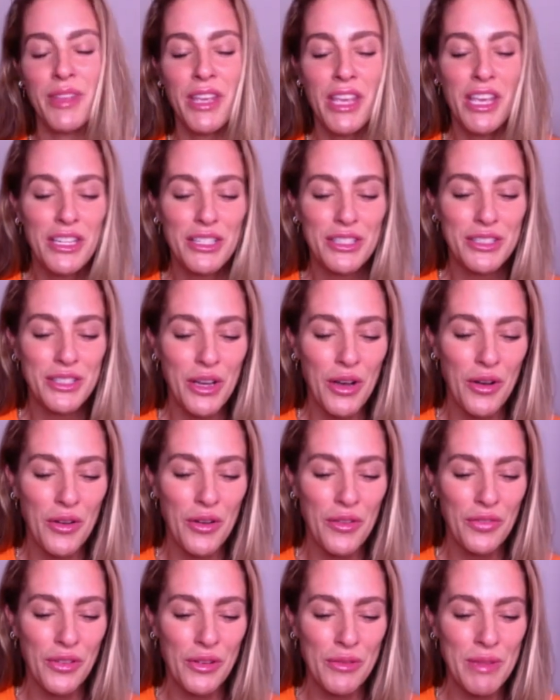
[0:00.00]

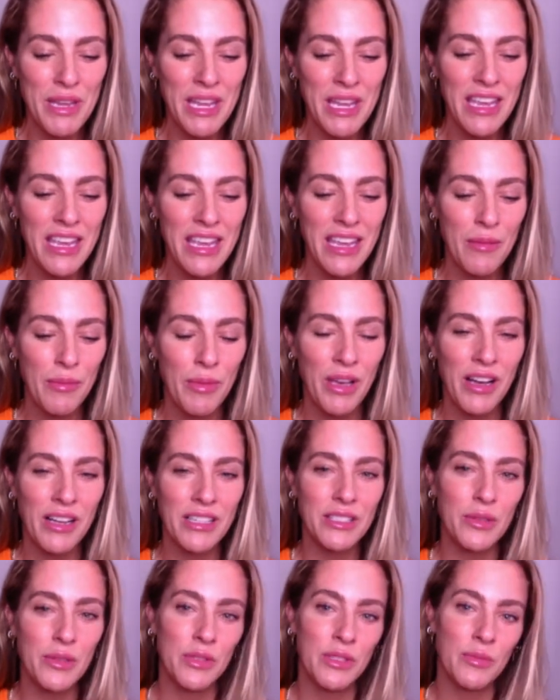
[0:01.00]
So for me,
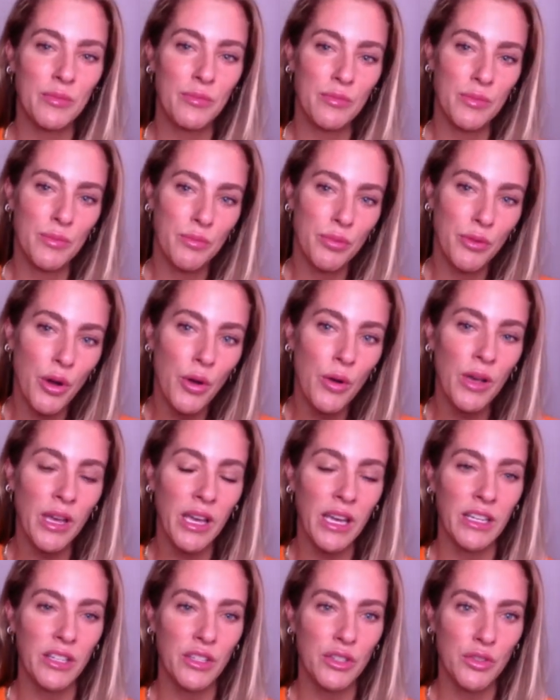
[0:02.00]
because it was
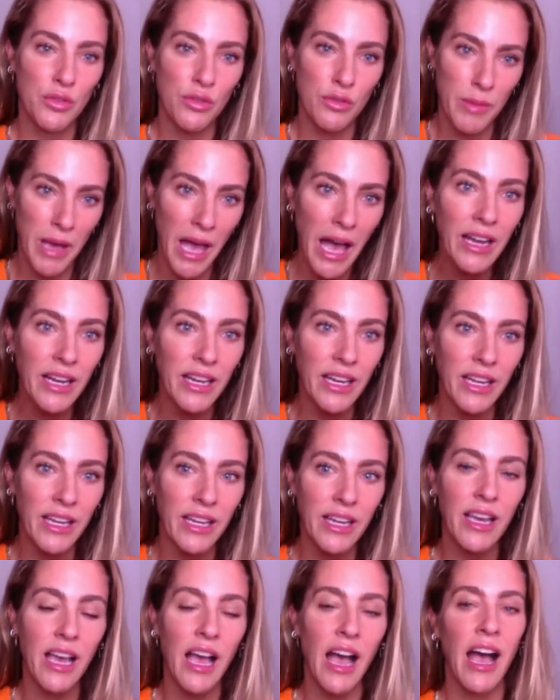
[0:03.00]
broken and traumatic,